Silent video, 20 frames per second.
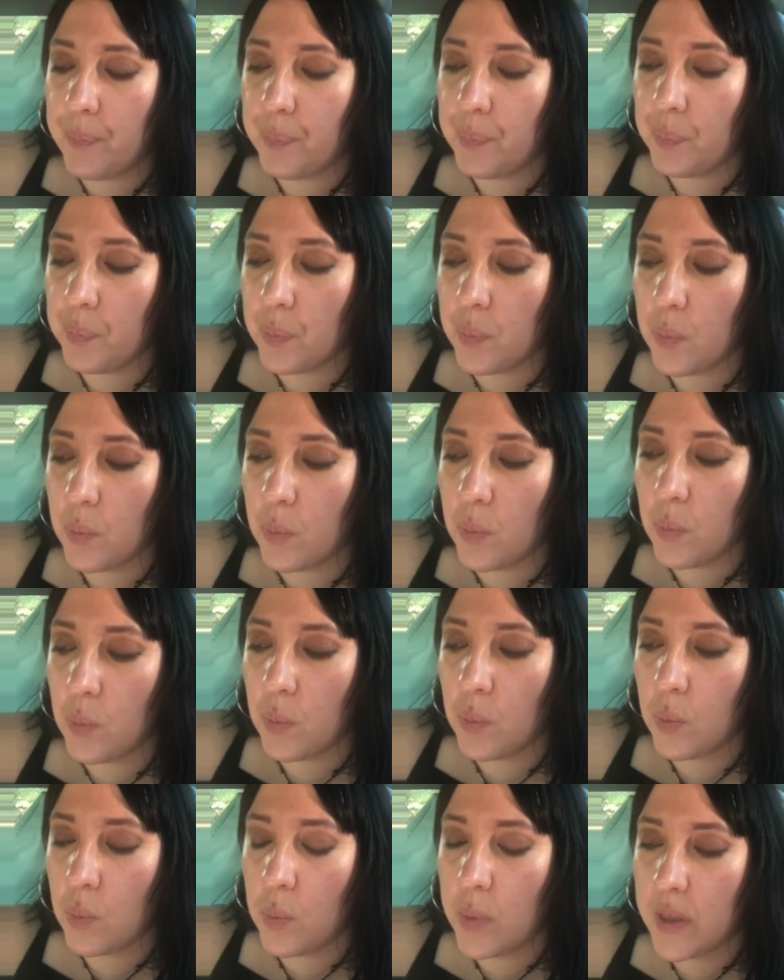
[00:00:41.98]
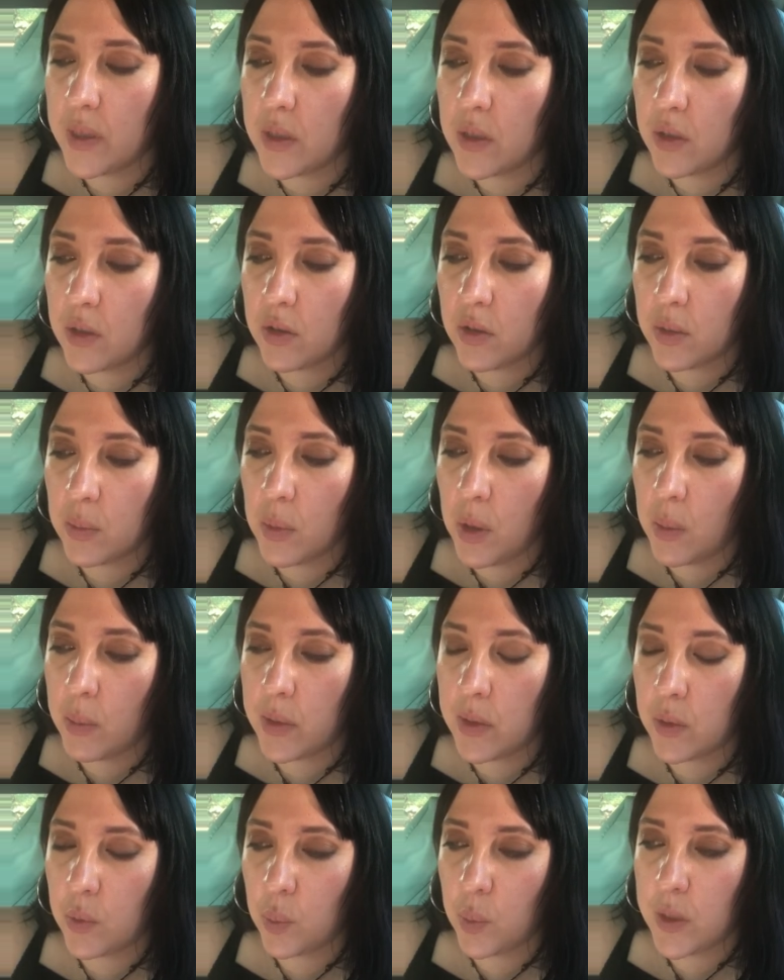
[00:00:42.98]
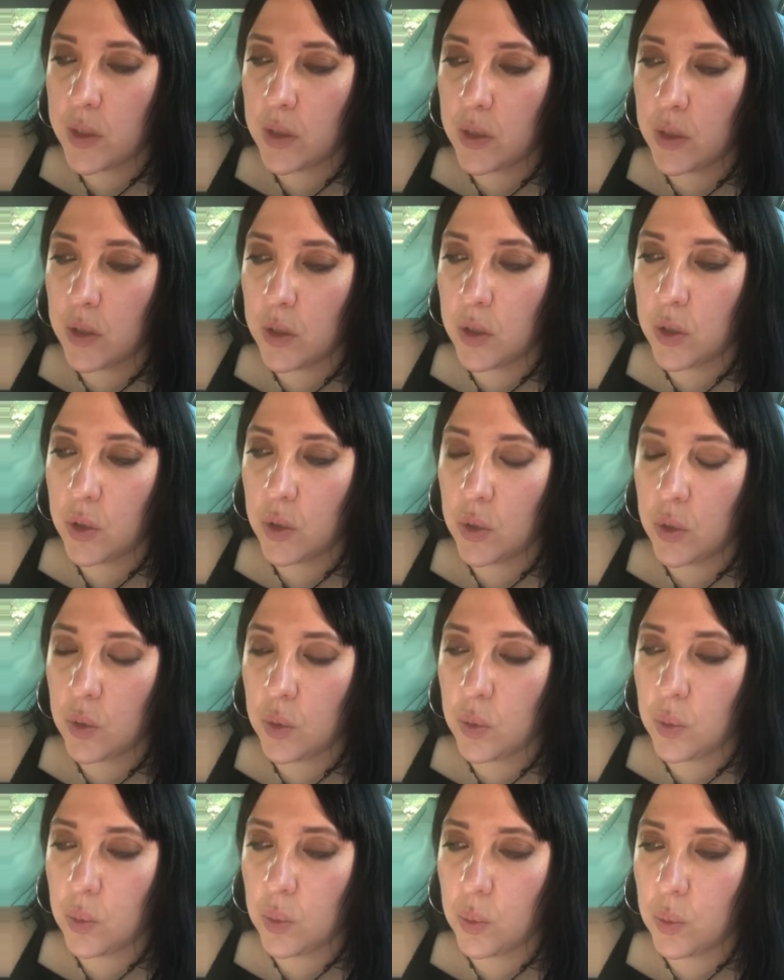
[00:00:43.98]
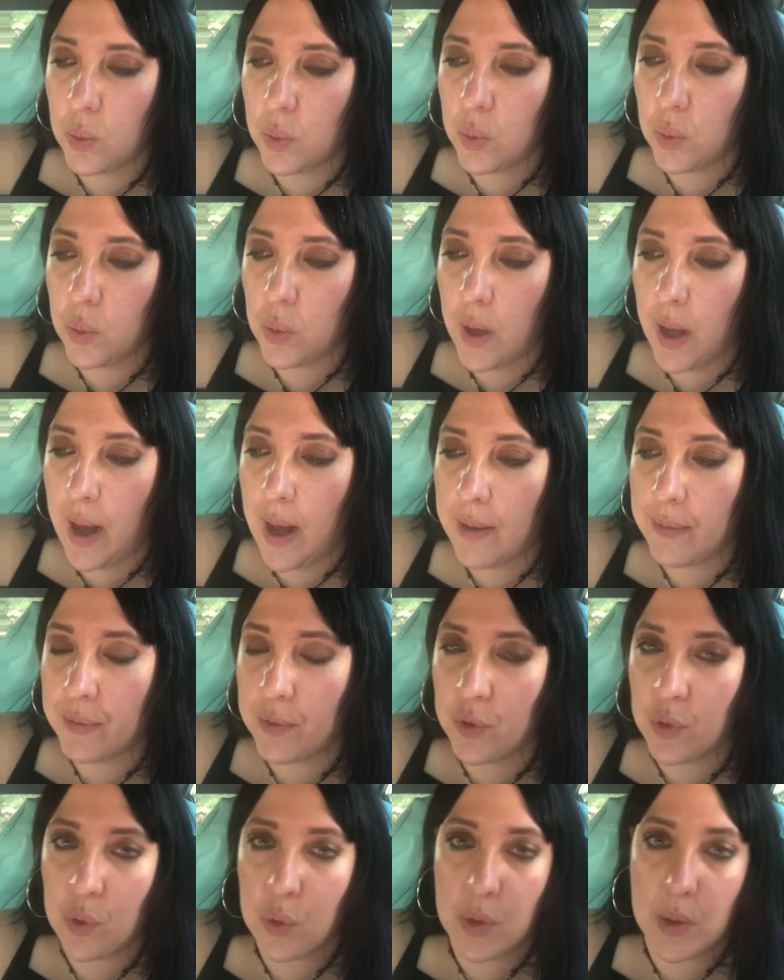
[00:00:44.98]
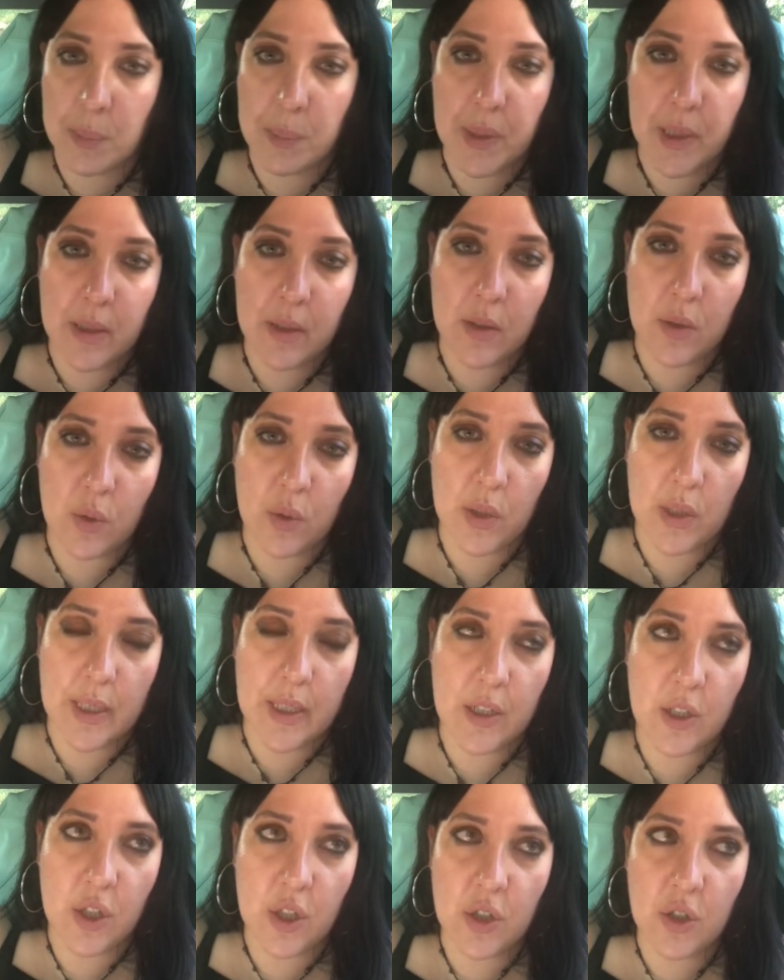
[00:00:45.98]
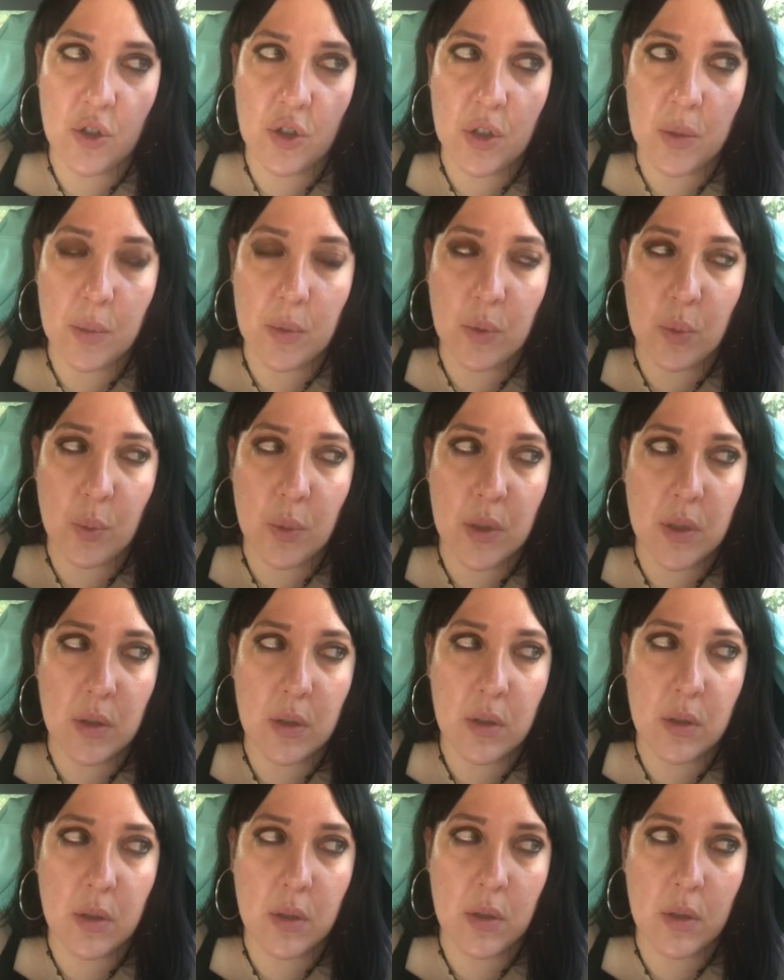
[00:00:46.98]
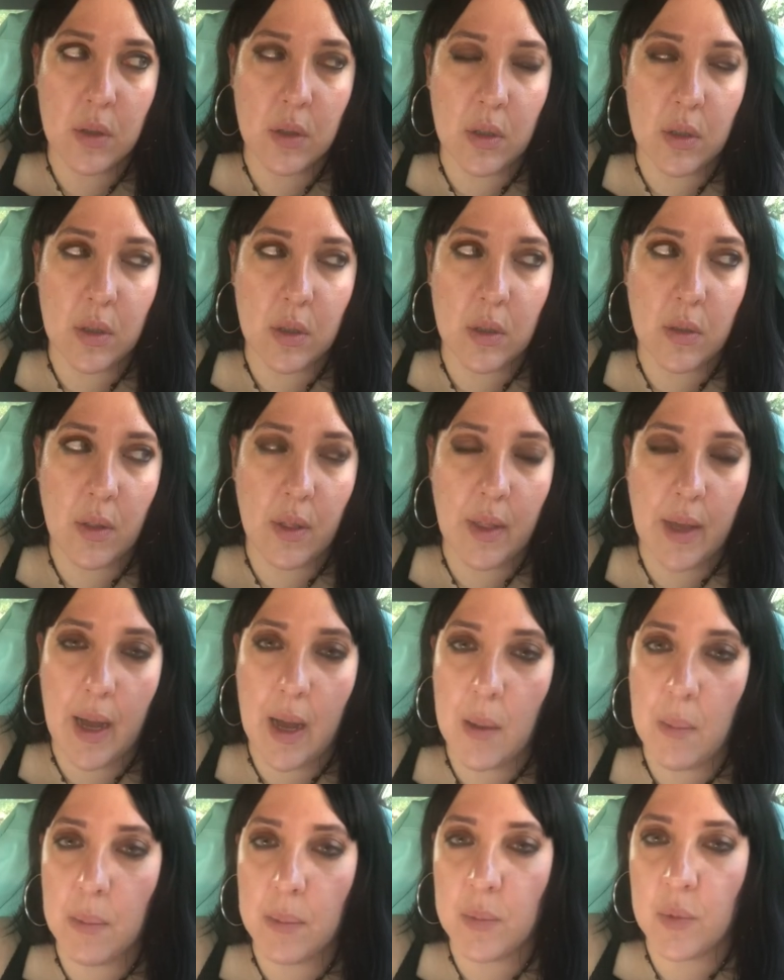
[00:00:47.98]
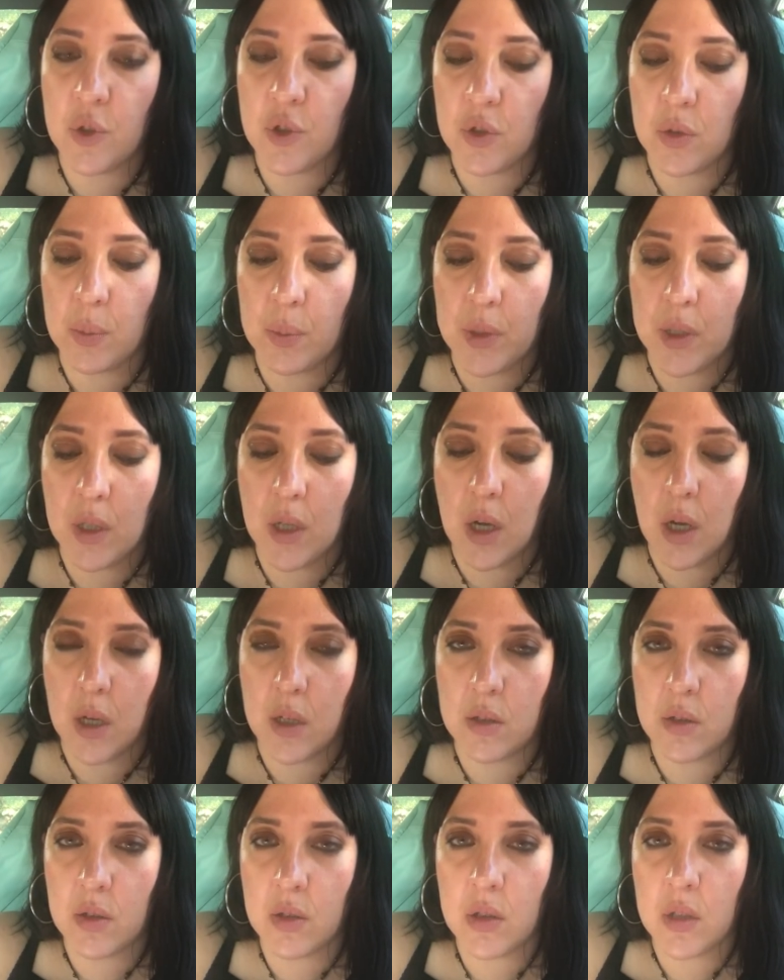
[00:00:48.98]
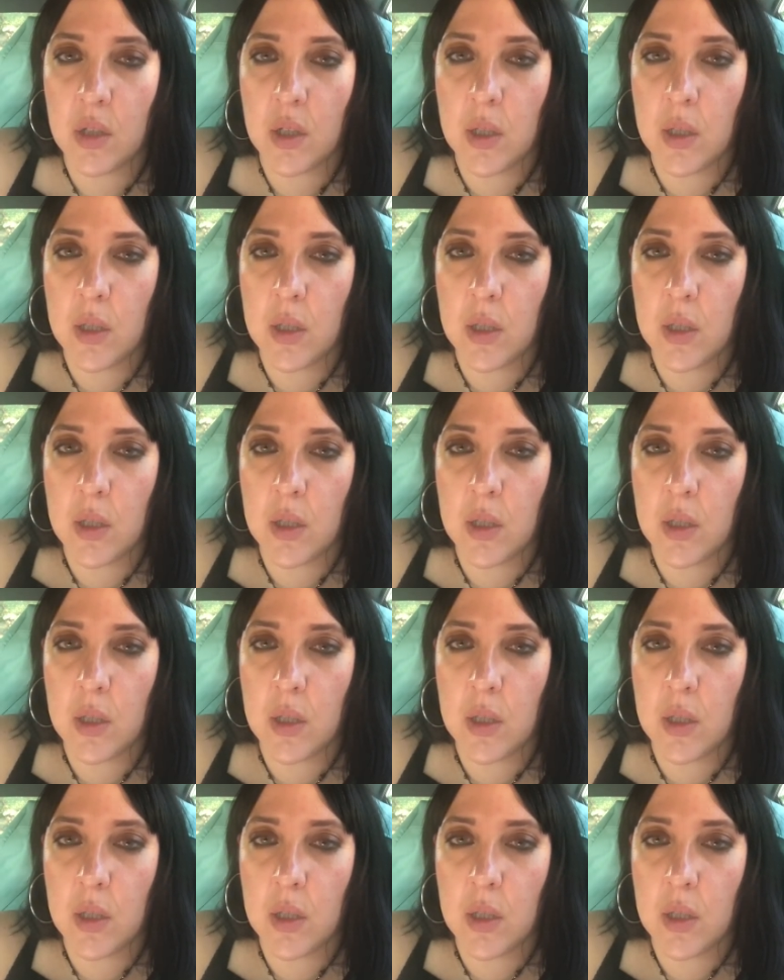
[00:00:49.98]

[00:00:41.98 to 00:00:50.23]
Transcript: But there is a moment when you have to rebuild relationships with them just because